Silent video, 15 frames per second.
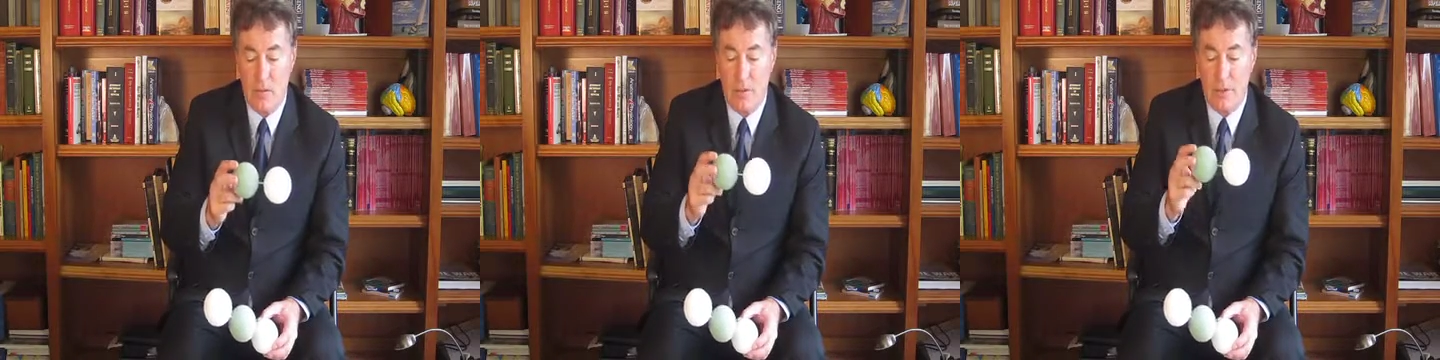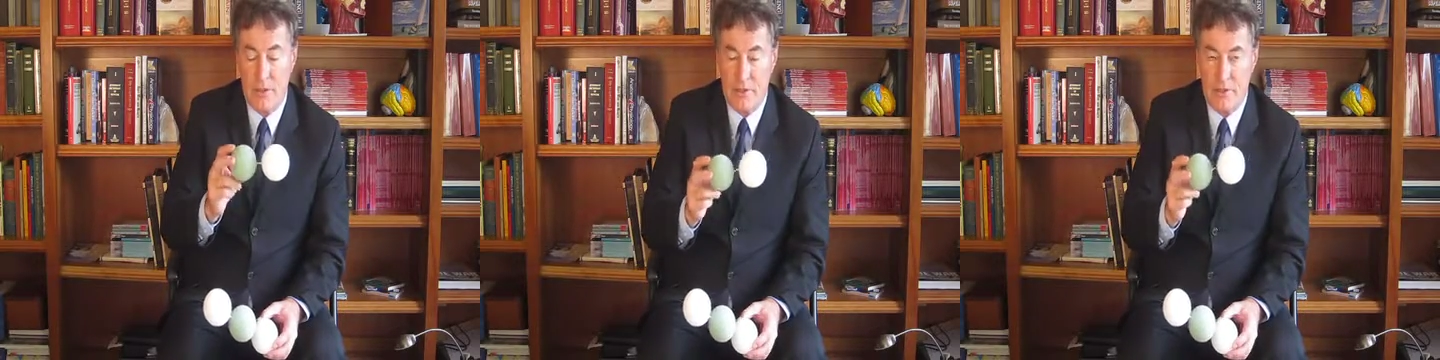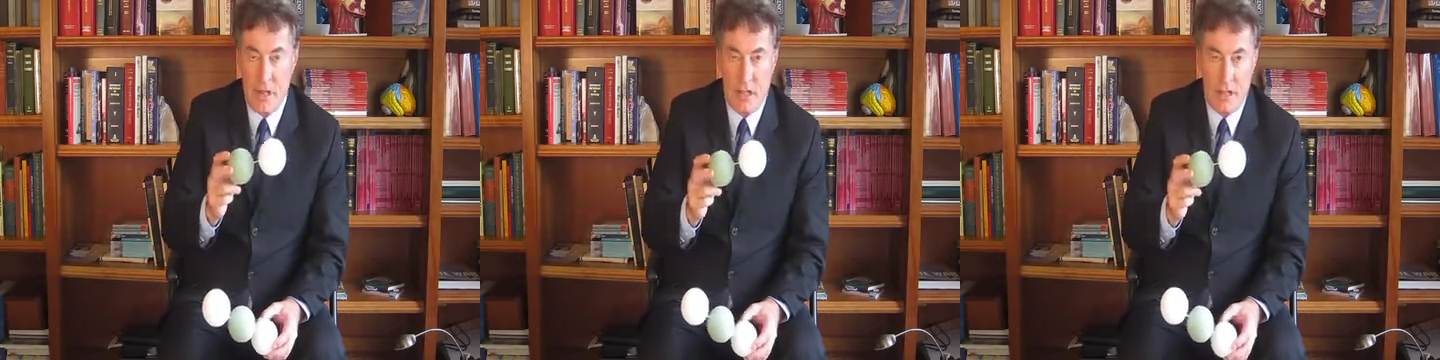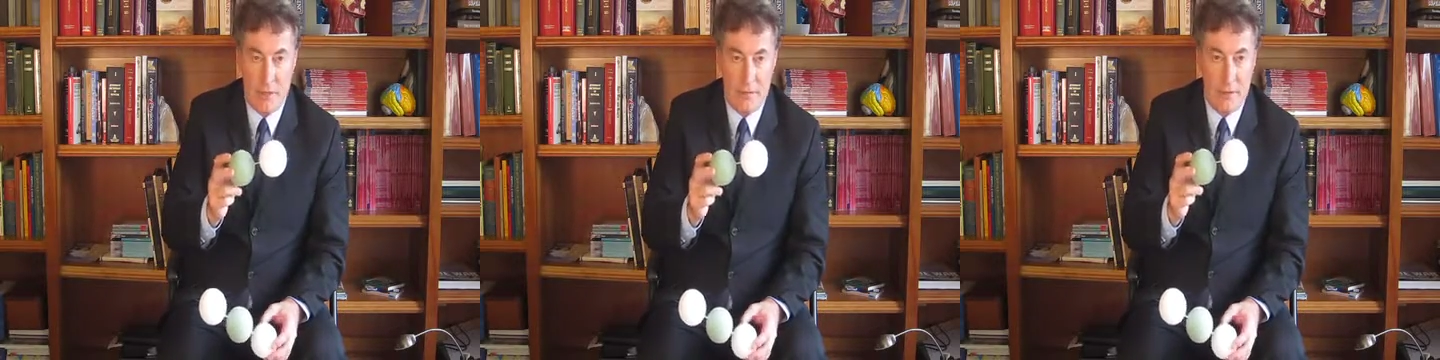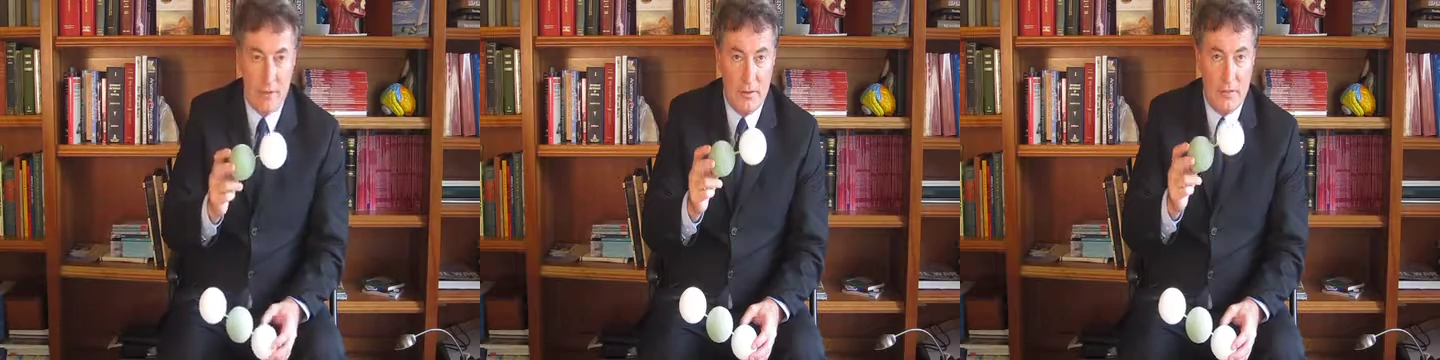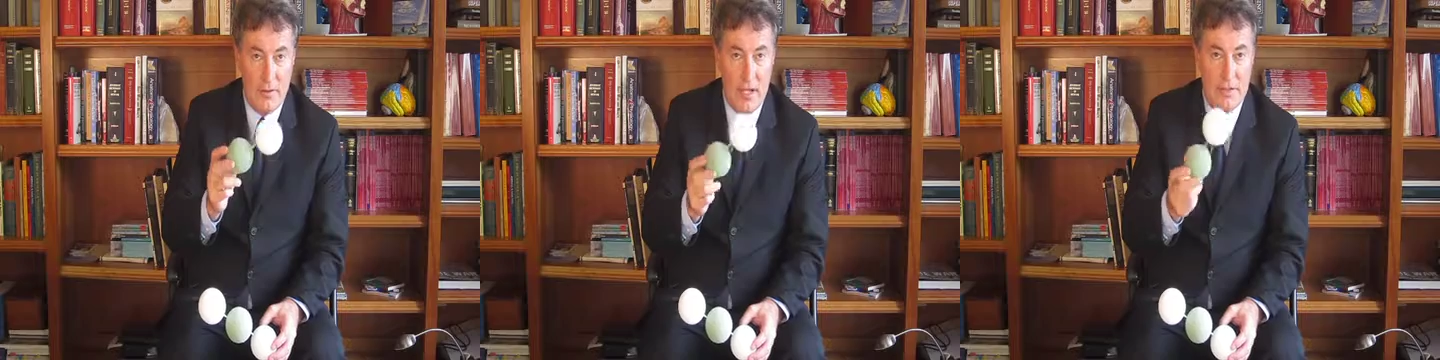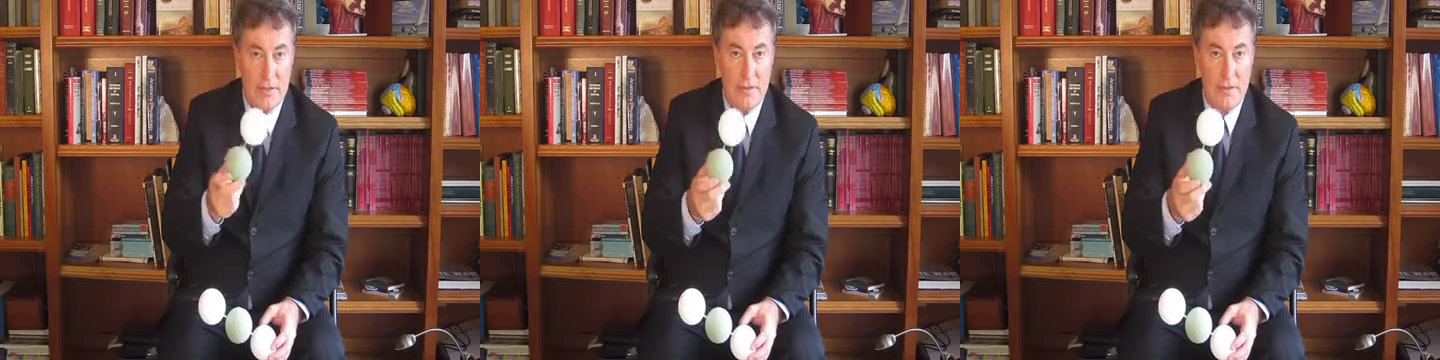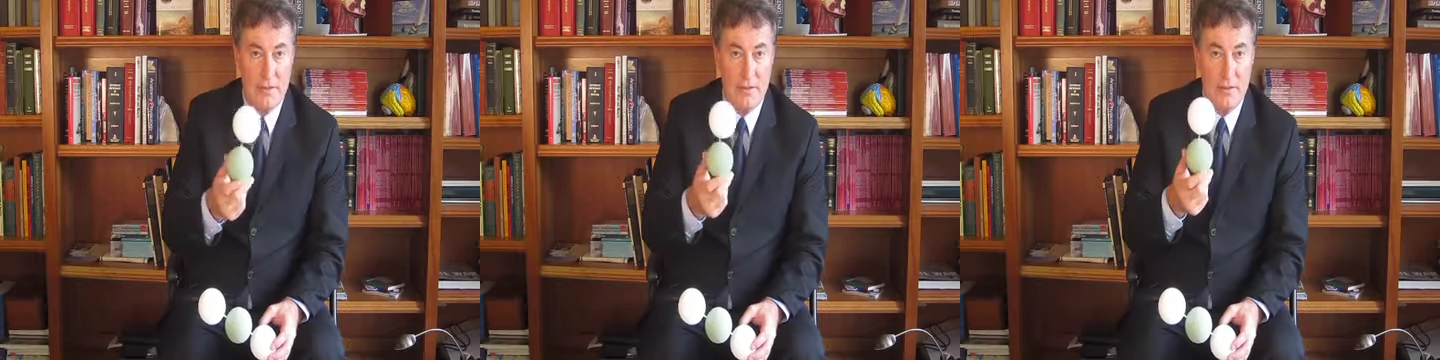When there's not enough flow of
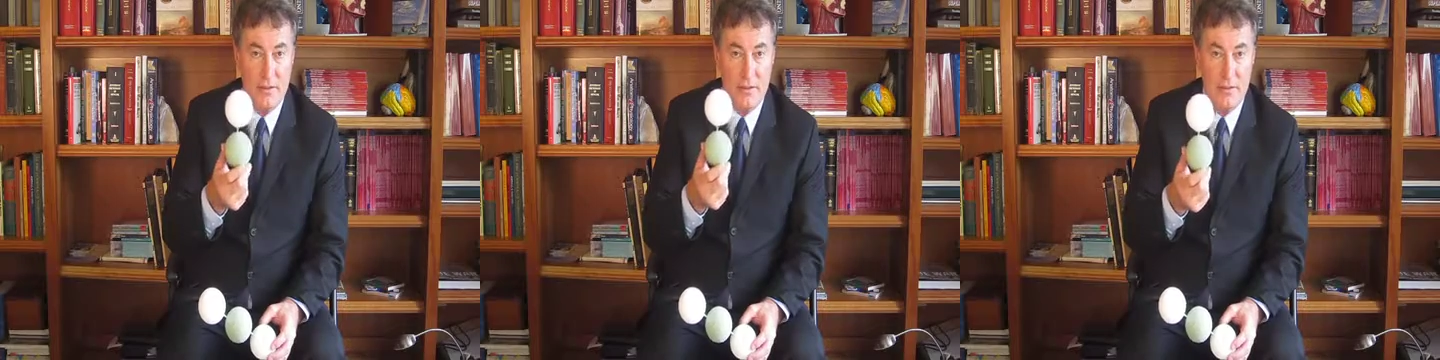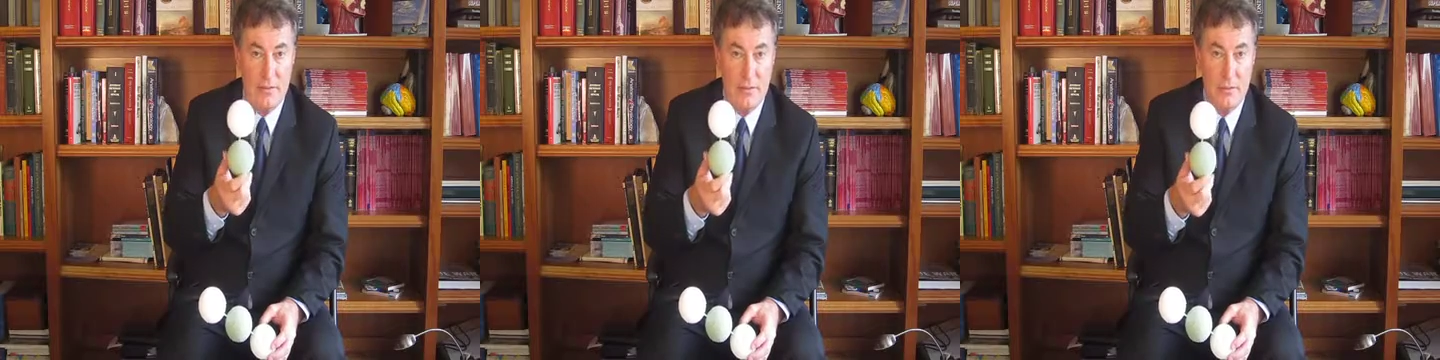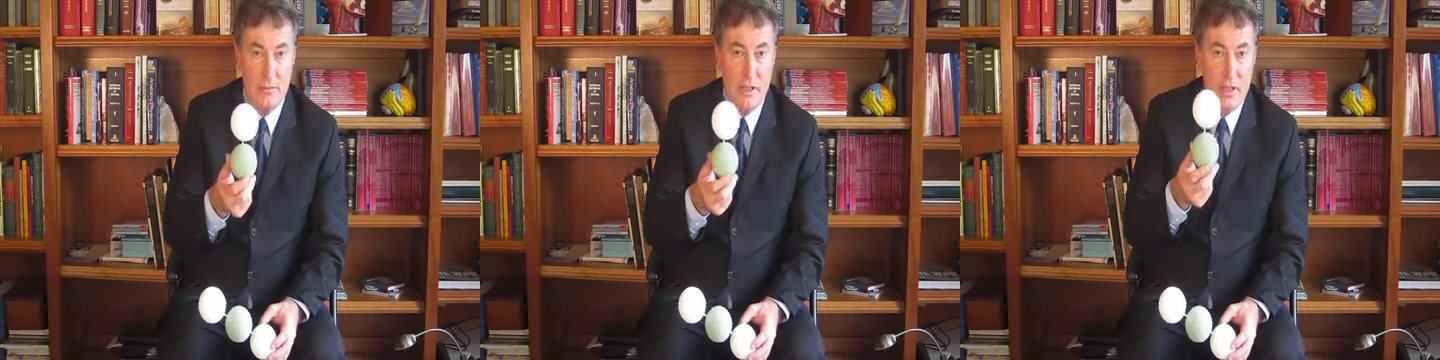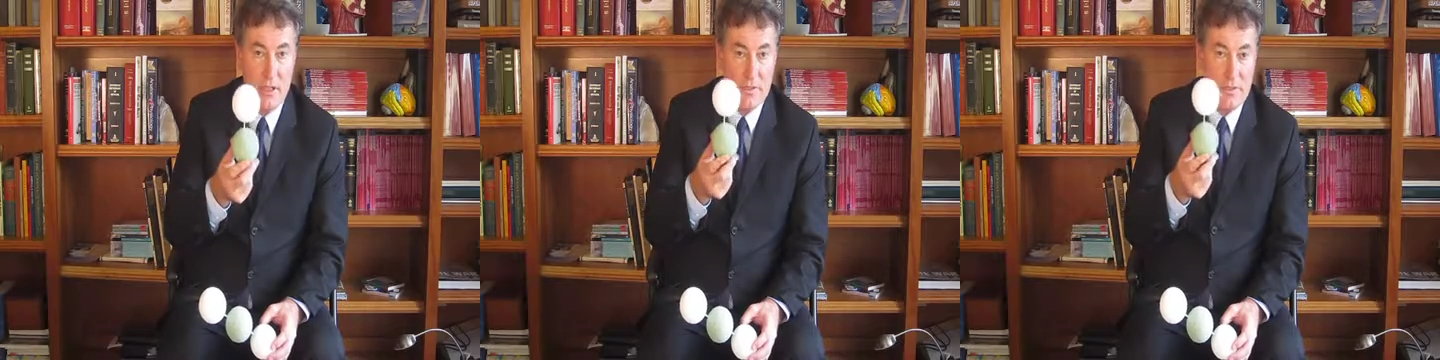oxygen into the room,